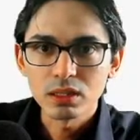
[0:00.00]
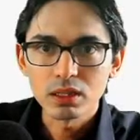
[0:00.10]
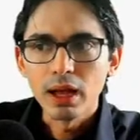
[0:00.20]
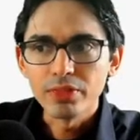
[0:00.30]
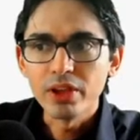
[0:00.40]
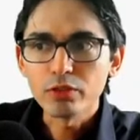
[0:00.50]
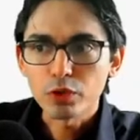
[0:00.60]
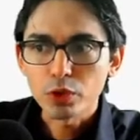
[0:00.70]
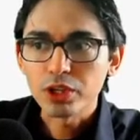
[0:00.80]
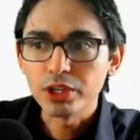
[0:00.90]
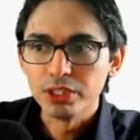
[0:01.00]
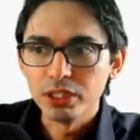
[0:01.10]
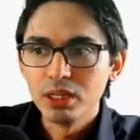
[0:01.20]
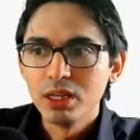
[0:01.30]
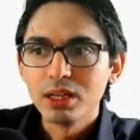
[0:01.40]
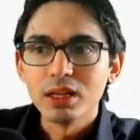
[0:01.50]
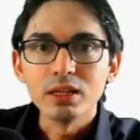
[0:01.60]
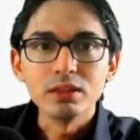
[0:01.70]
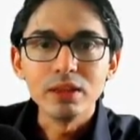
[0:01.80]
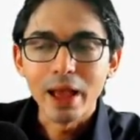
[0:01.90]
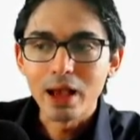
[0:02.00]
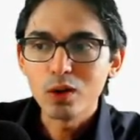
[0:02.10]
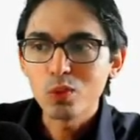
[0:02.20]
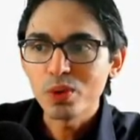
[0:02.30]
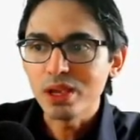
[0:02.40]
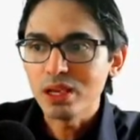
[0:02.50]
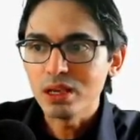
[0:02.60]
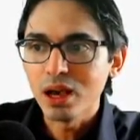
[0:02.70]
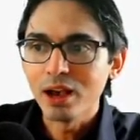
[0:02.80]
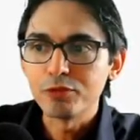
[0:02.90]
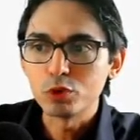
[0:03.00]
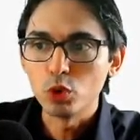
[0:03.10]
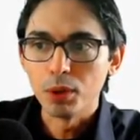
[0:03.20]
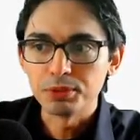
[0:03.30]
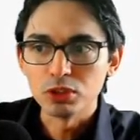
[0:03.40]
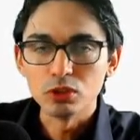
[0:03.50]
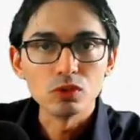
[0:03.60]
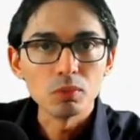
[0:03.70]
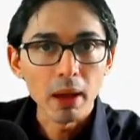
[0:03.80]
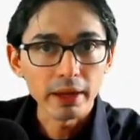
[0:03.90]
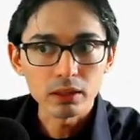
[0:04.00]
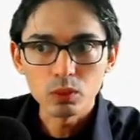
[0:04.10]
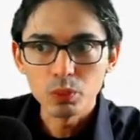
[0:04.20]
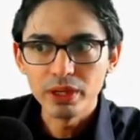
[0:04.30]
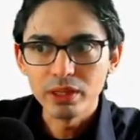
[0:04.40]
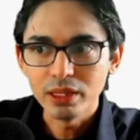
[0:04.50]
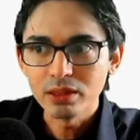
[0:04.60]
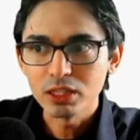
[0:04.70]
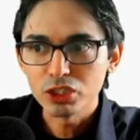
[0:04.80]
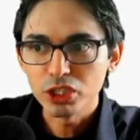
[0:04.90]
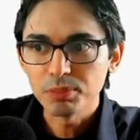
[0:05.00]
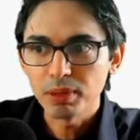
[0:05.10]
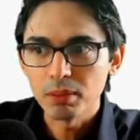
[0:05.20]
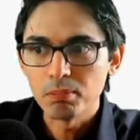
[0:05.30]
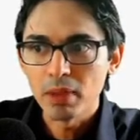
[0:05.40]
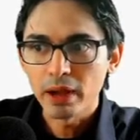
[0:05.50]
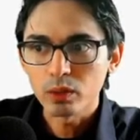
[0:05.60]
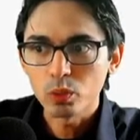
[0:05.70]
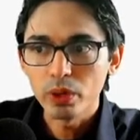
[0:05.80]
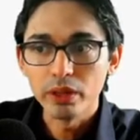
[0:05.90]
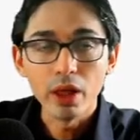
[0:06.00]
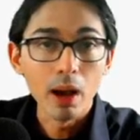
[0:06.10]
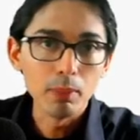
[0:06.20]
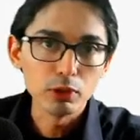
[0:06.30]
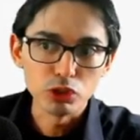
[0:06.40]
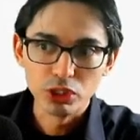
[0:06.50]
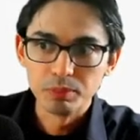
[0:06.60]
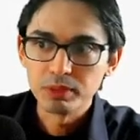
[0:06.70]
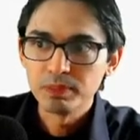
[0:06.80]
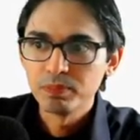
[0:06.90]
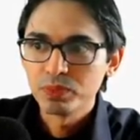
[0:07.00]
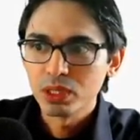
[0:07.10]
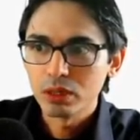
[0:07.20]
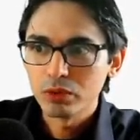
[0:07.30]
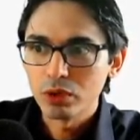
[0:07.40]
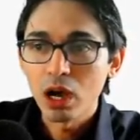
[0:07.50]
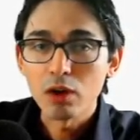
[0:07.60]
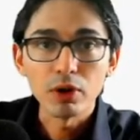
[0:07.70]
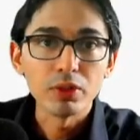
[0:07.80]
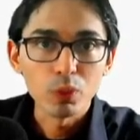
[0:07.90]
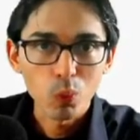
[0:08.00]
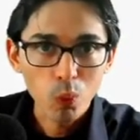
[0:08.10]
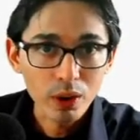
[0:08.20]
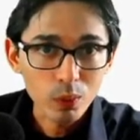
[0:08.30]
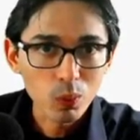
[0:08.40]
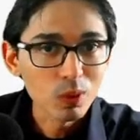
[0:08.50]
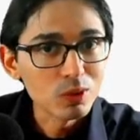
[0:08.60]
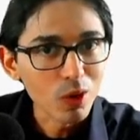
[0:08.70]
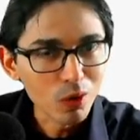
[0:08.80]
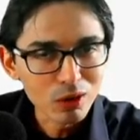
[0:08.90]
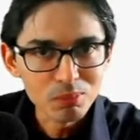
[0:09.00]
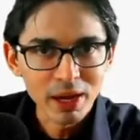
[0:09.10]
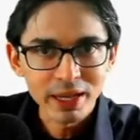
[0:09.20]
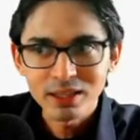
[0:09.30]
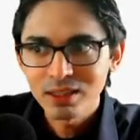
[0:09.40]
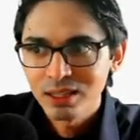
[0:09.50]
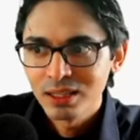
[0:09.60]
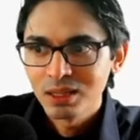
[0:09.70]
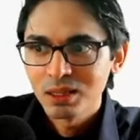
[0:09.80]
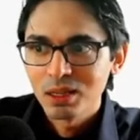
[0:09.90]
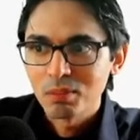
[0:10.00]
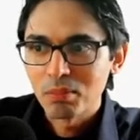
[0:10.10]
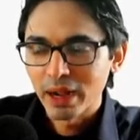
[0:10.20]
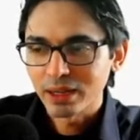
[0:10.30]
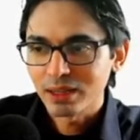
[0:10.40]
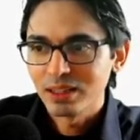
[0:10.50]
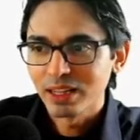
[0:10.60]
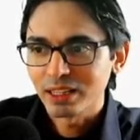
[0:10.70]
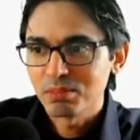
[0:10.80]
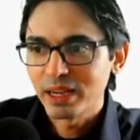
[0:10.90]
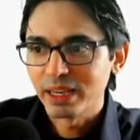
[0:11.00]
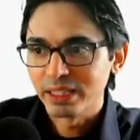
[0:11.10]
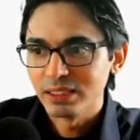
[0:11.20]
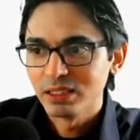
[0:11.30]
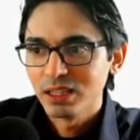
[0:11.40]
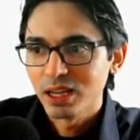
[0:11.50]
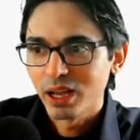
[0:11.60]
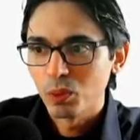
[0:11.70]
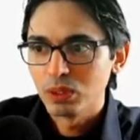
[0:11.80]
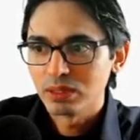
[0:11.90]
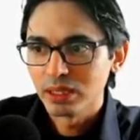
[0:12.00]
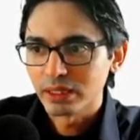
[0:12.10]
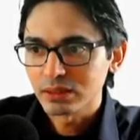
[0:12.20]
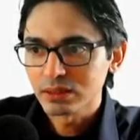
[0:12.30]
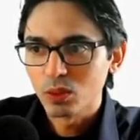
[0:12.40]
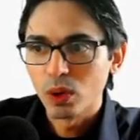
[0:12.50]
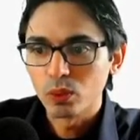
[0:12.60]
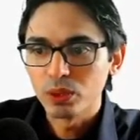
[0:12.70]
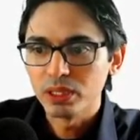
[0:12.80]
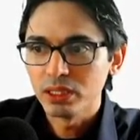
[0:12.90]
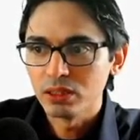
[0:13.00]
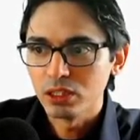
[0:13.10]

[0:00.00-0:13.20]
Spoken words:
And then from here, now we have two options, Mac with an Intel chip and Mac with an Apple chip. If you have an quote-unquote all Mac like mine, I will select the one with Intel